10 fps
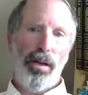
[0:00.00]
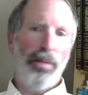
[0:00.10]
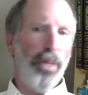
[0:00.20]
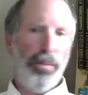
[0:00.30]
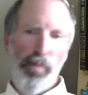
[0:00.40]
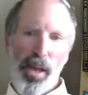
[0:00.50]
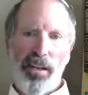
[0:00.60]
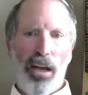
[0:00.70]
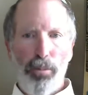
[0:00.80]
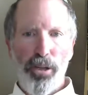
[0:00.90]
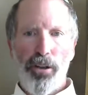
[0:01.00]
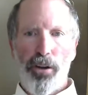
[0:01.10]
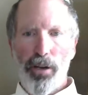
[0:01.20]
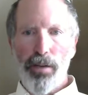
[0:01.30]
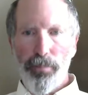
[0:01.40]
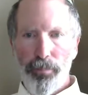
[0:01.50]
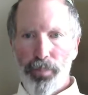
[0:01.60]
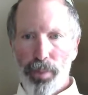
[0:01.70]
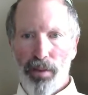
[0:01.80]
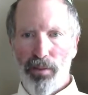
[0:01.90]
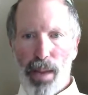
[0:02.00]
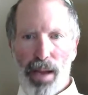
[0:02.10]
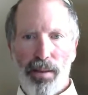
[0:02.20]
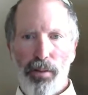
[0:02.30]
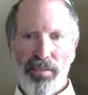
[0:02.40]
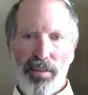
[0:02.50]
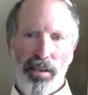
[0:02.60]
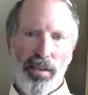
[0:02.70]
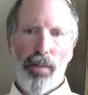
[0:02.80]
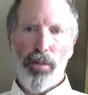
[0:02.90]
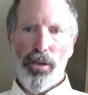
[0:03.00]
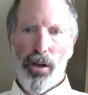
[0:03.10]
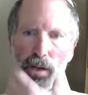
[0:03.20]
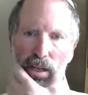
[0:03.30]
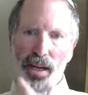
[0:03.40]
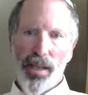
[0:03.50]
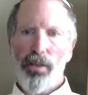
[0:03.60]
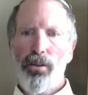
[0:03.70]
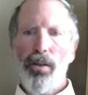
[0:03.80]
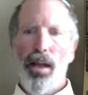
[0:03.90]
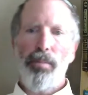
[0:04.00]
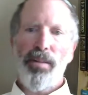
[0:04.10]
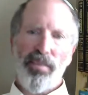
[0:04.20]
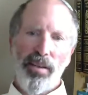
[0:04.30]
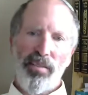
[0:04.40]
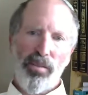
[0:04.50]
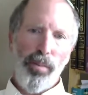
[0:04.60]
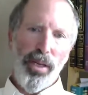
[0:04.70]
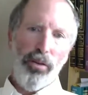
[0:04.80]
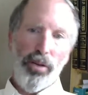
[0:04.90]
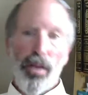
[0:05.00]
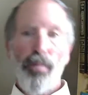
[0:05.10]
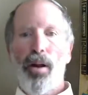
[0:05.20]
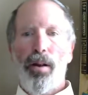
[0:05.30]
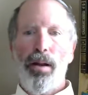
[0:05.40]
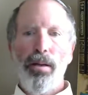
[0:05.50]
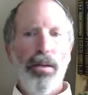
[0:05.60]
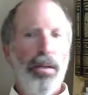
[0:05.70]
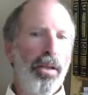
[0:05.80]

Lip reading: No, maybe he meant Talmud Torah, because back then we say Talmud Torah Keneg Kulam doesn't necessarily mean only Gemara.